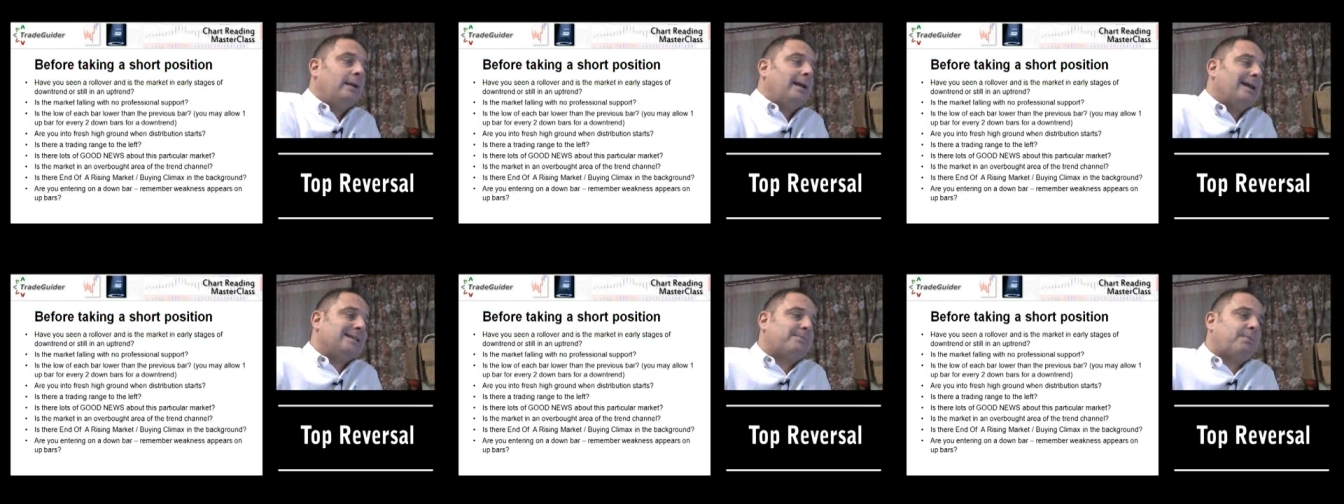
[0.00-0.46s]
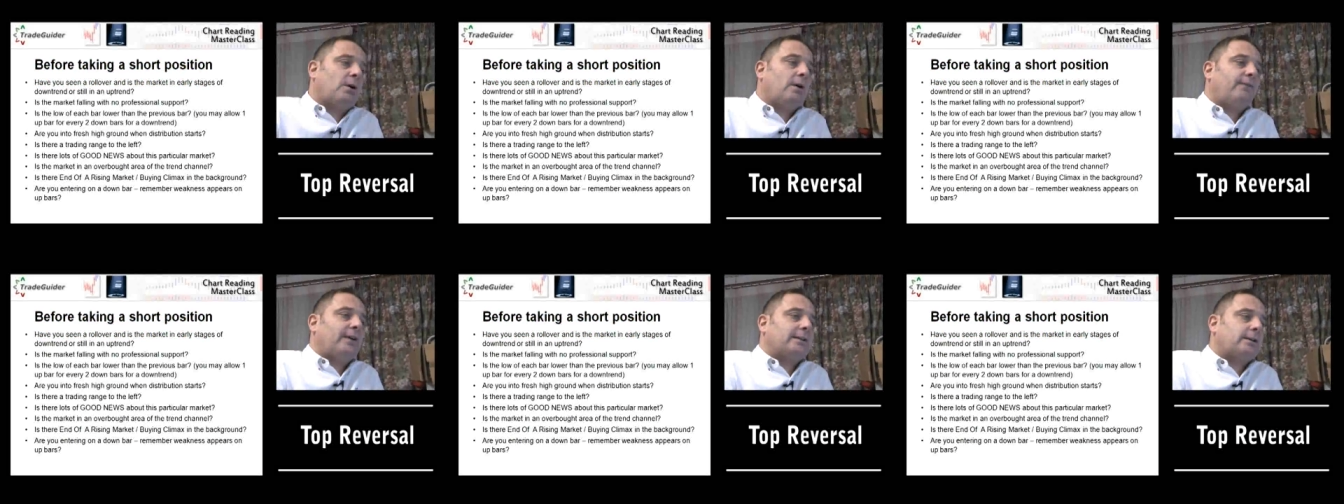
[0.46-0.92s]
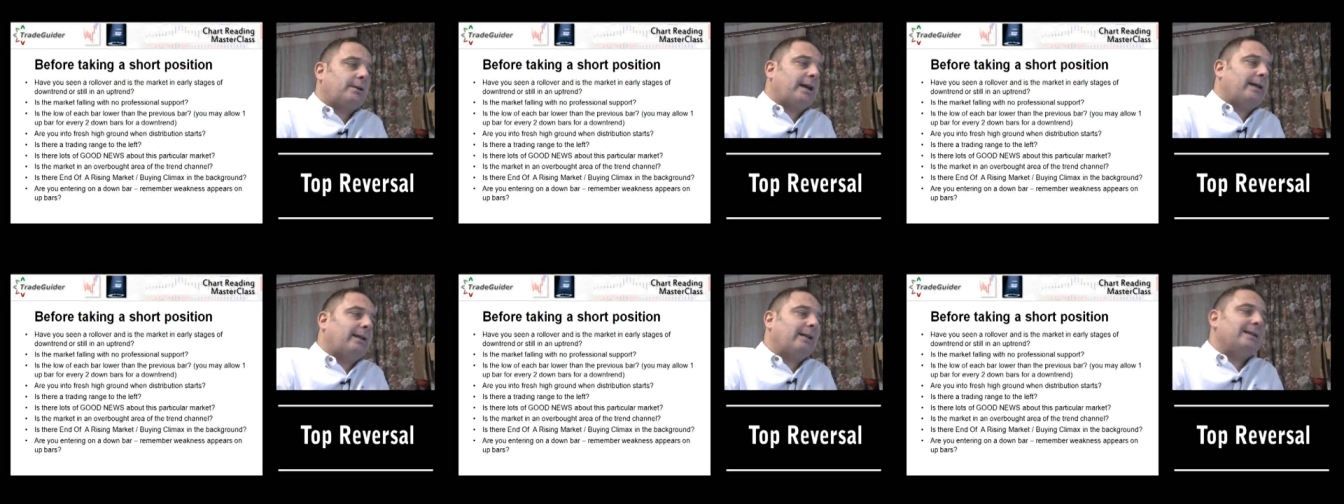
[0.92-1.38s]
is perfect.
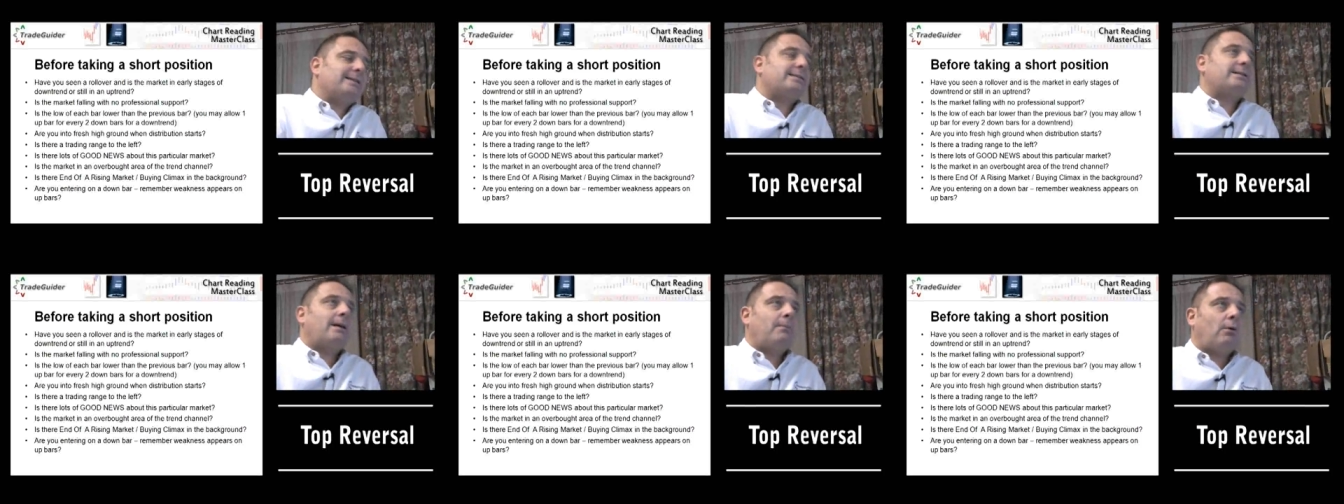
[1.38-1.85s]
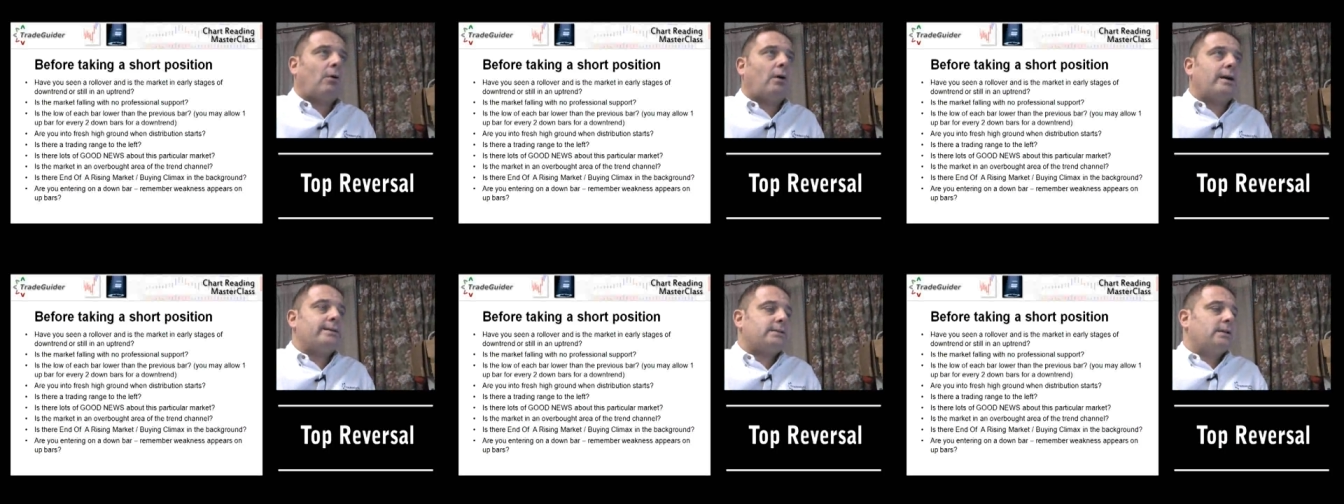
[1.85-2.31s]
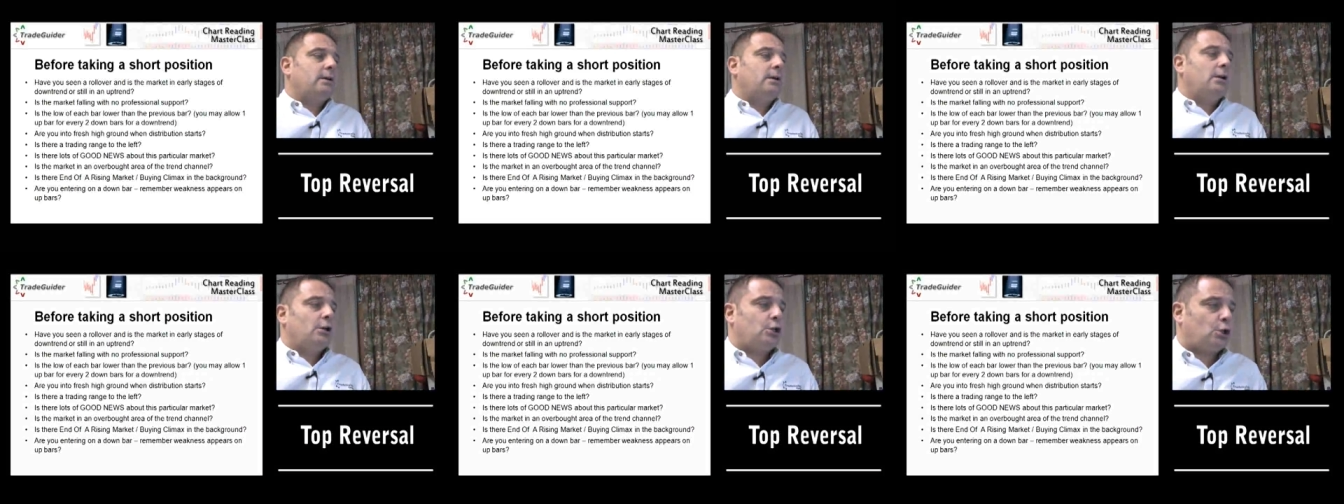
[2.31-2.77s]
Okay, now let's summarise
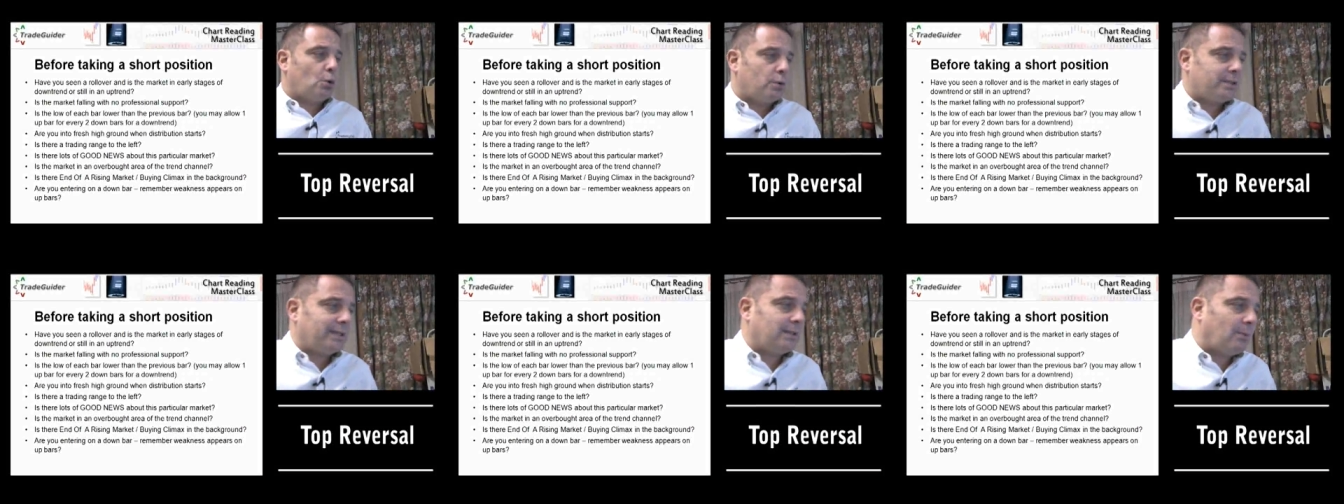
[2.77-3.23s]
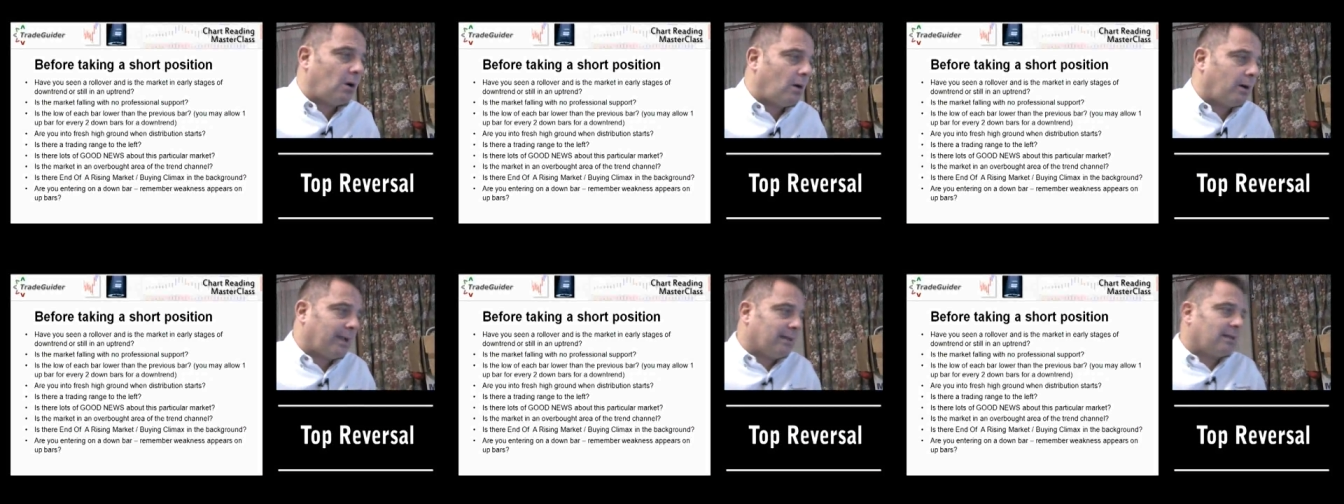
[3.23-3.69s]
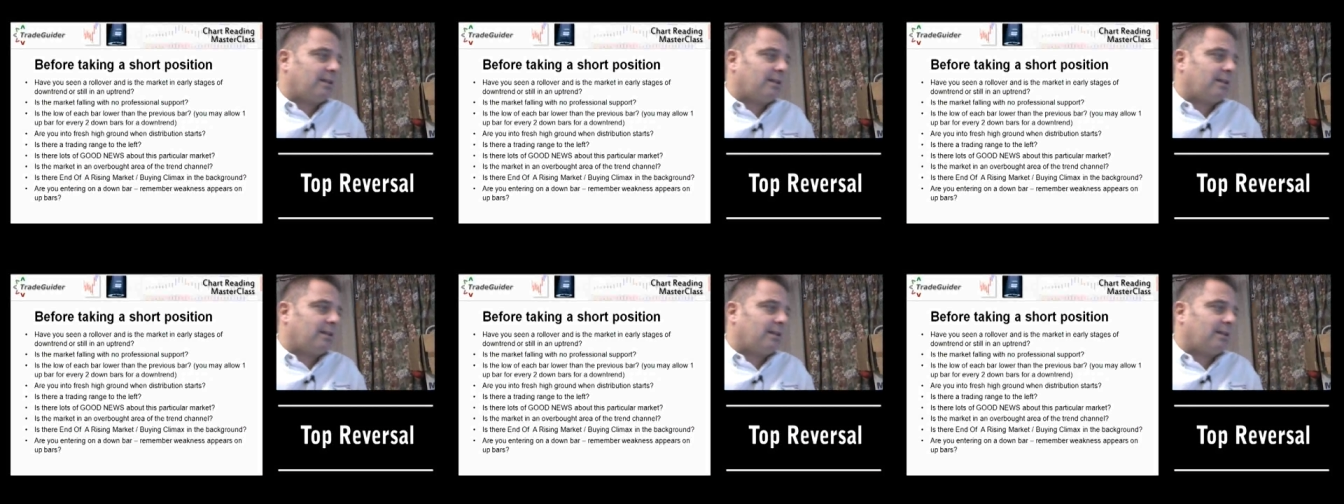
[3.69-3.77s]
shorting the market.